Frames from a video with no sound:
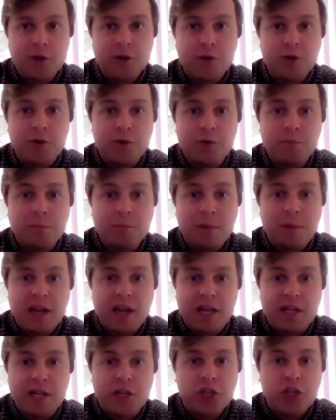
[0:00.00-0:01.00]
who
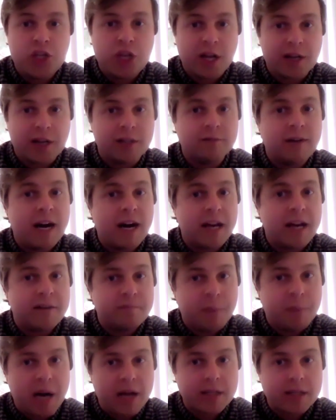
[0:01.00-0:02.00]
may check a lot of
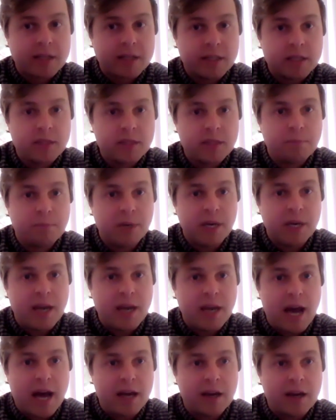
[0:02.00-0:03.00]
boxes, but
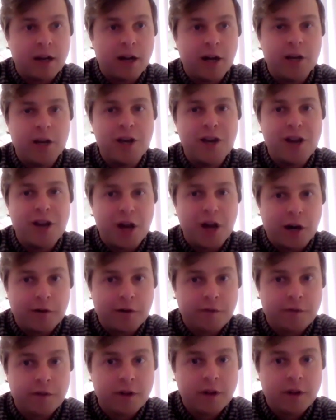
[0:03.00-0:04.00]
not
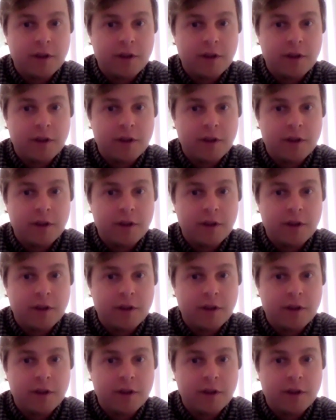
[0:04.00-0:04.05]
enough